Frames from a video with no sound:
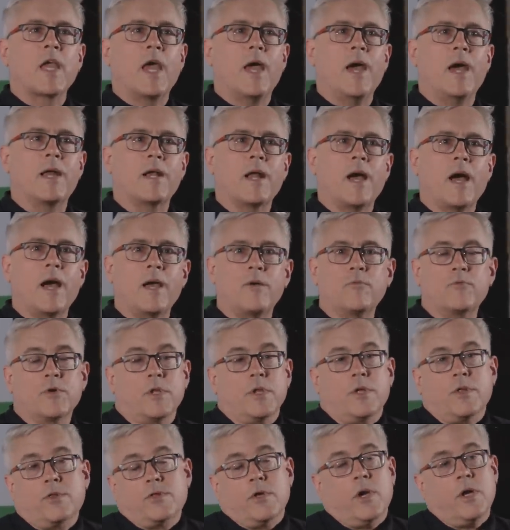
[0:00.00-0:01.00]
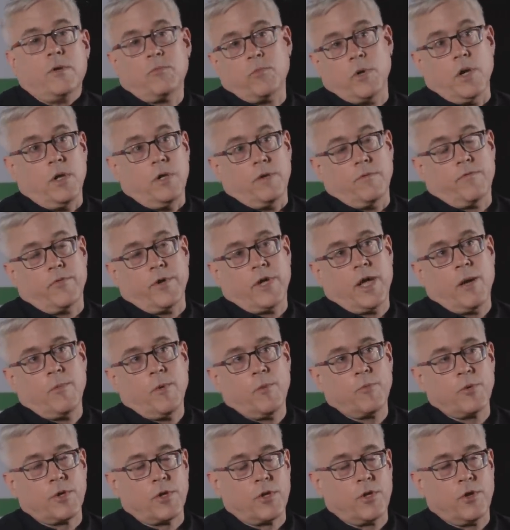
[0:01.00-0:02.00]
And I really thought, well, if we came
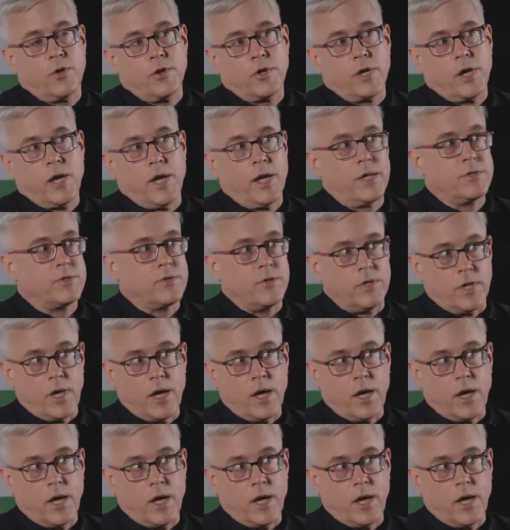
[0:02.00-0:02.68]
up with a cure to cancer,